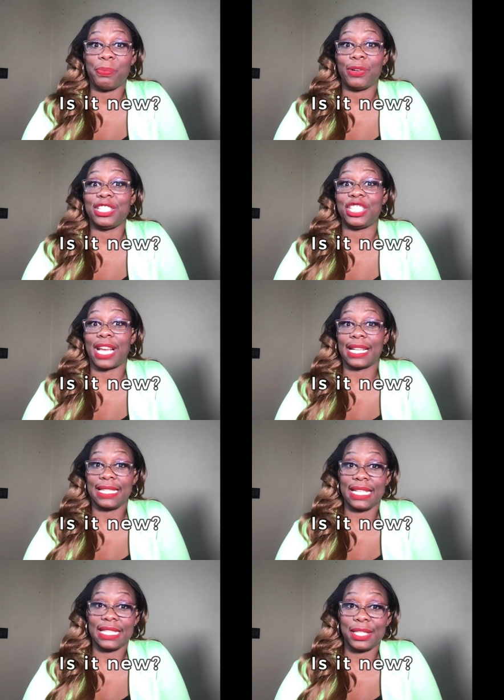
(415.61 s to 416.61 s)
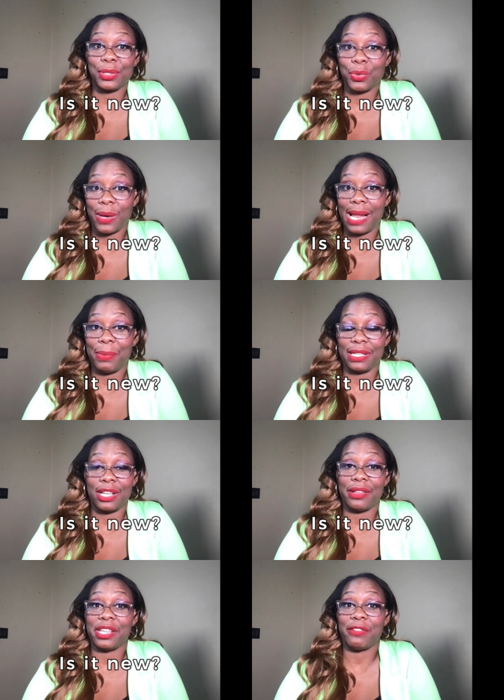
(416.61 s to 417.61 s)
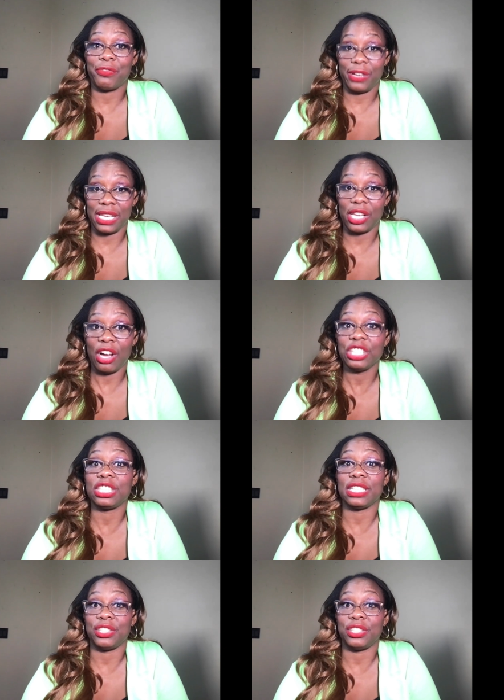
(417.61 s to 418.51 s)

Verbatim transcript: projecting it to do well, but now that you've really launched it,